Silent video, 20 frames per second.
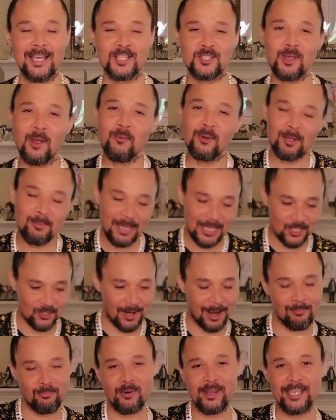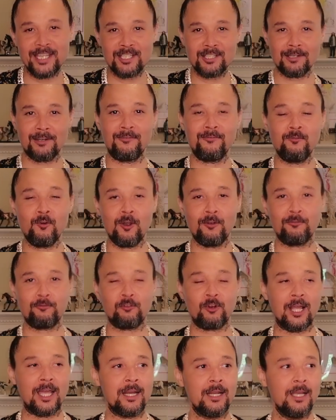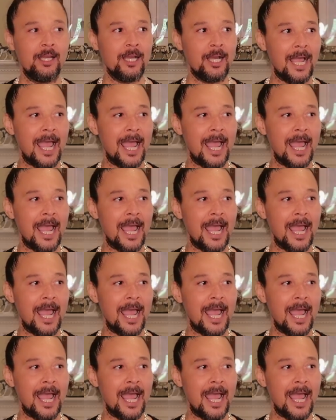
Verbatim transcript: So I want to make sure I bring it to the forefront.